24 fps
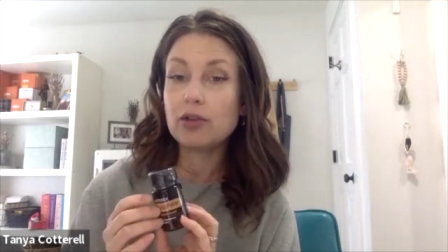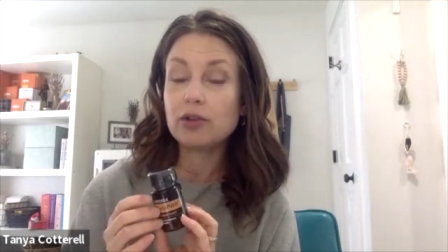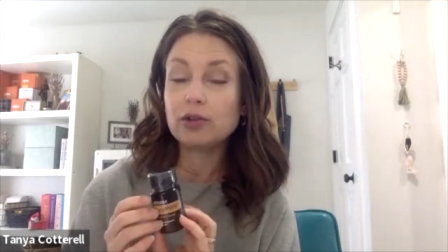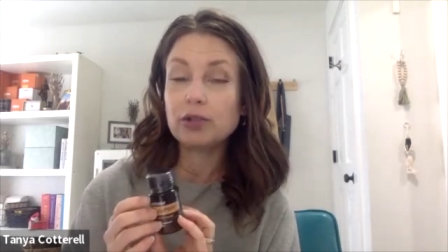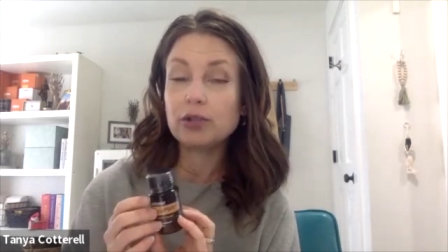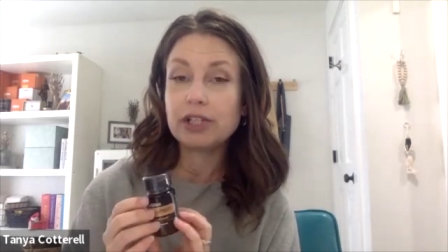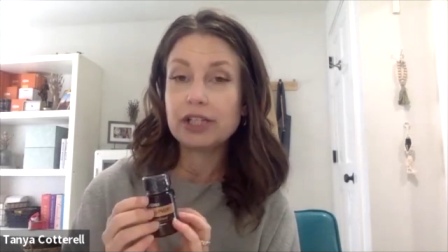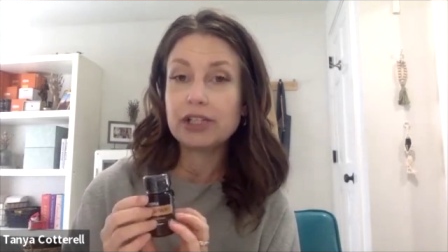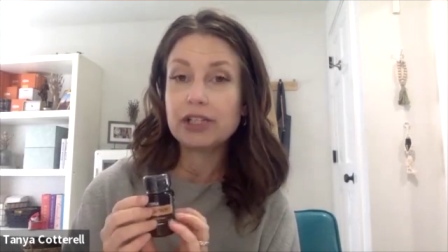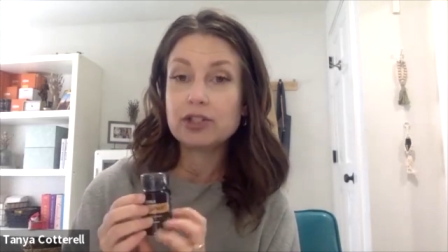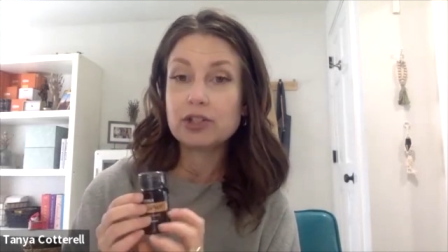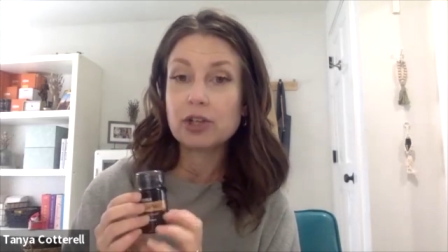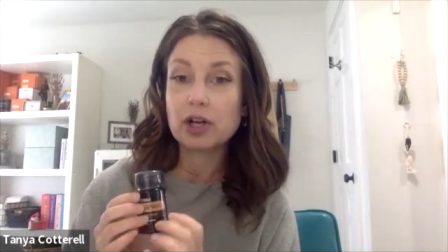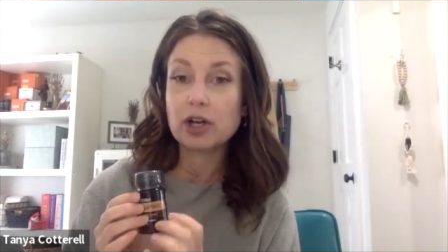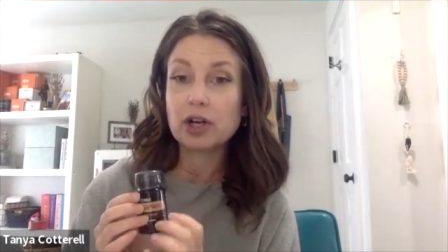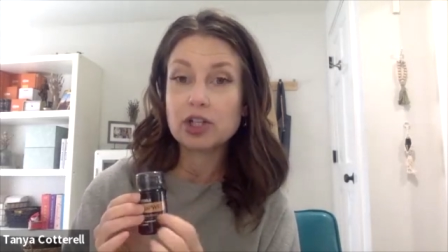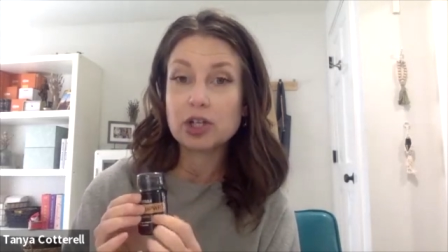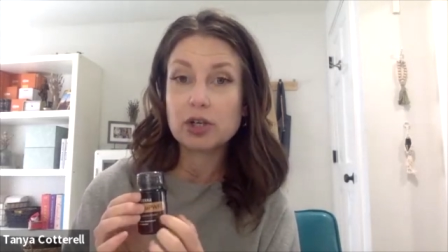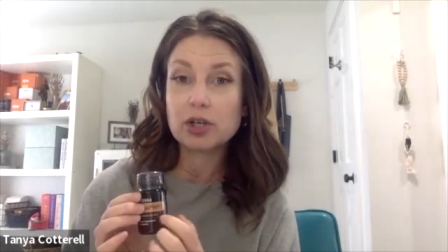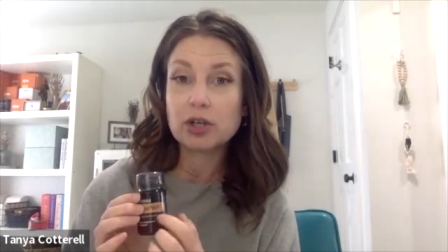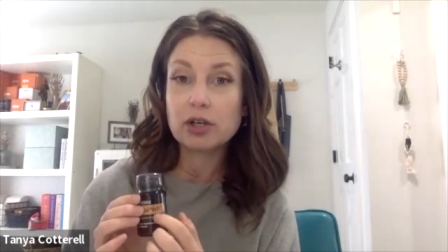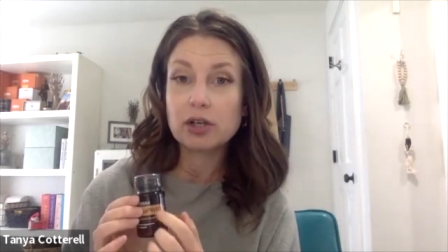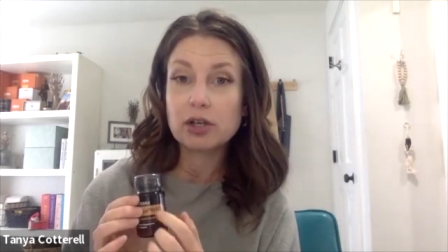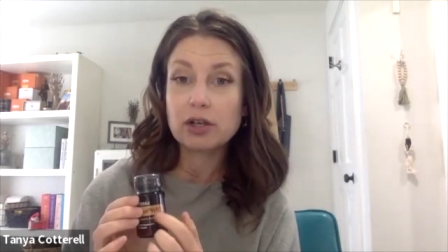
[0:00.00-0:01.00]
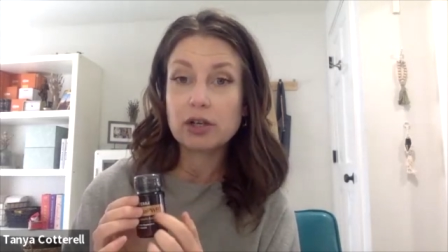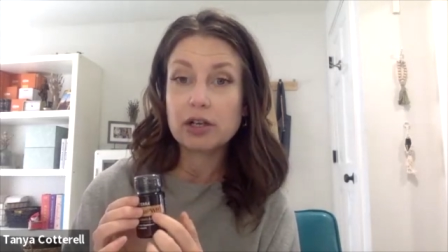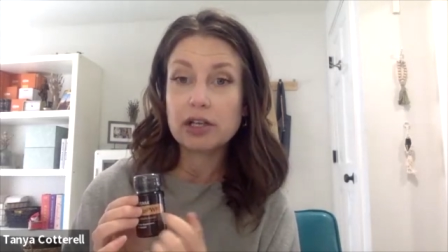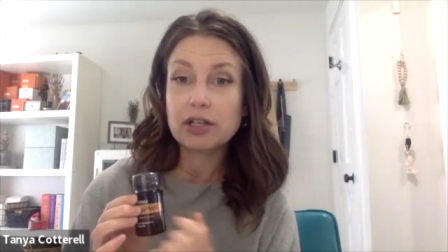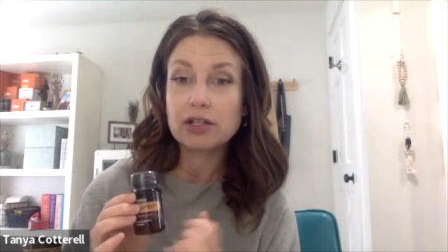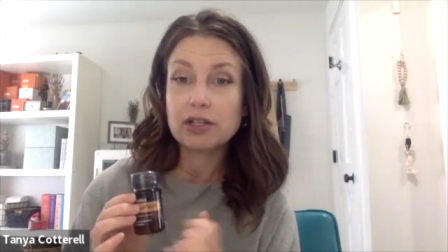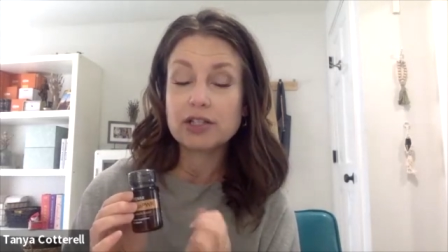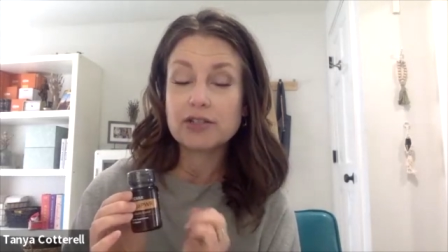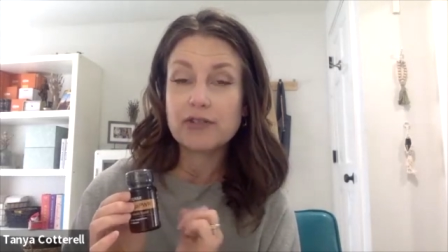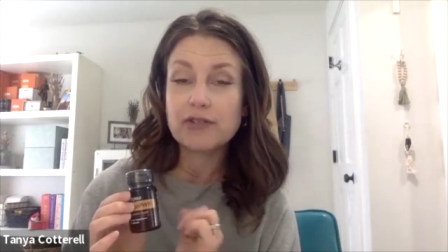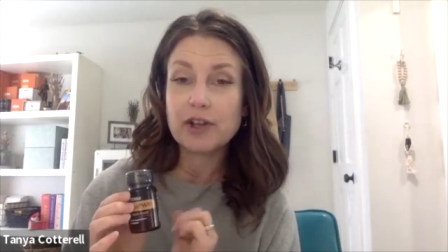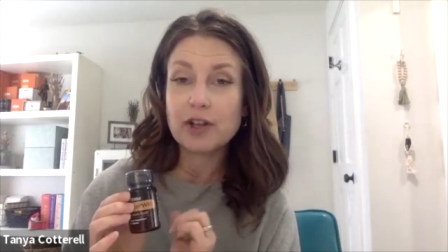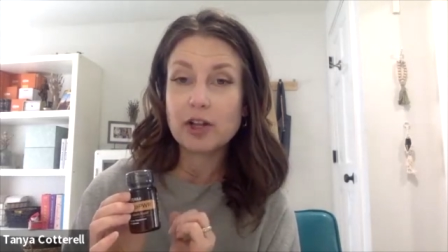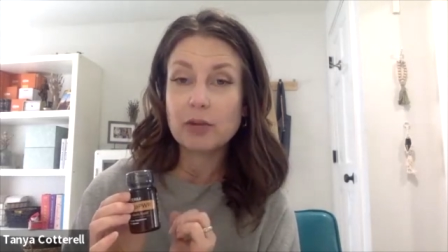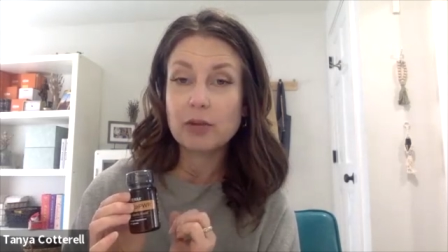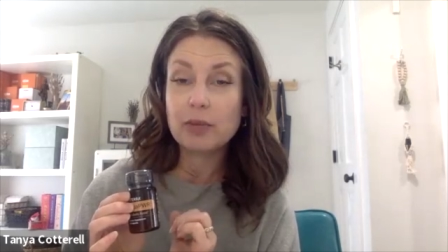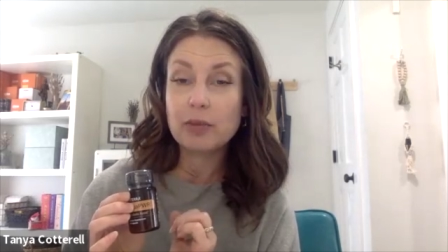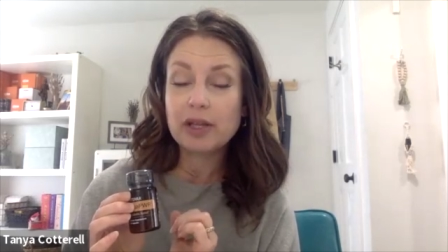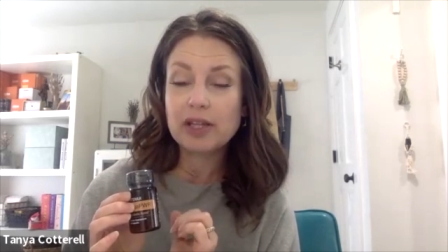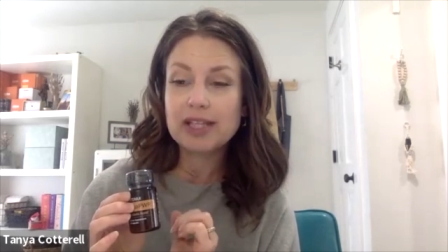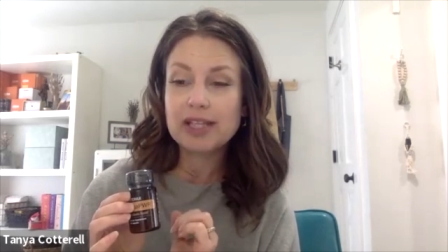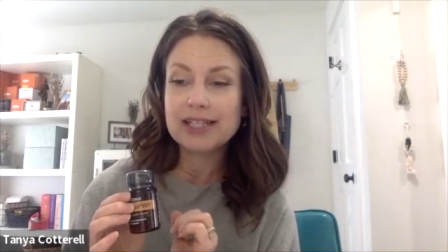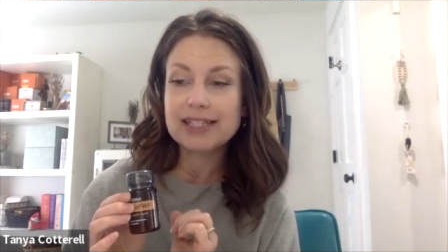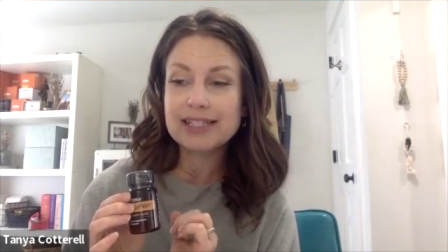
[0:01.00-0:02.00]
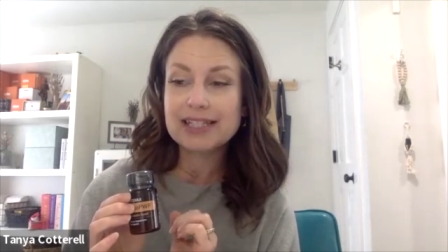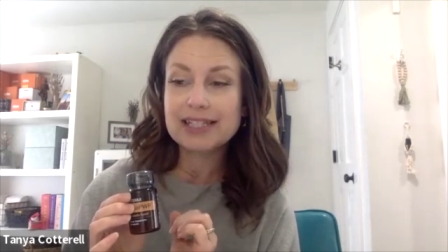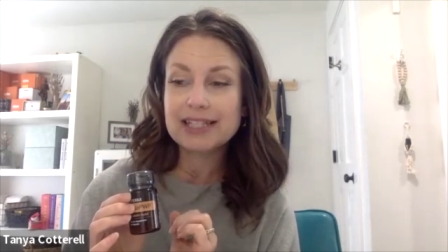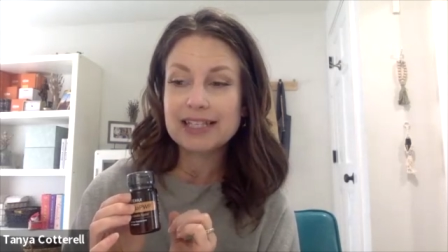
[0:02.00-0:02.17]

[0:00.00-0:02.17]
lead doctor in developing this,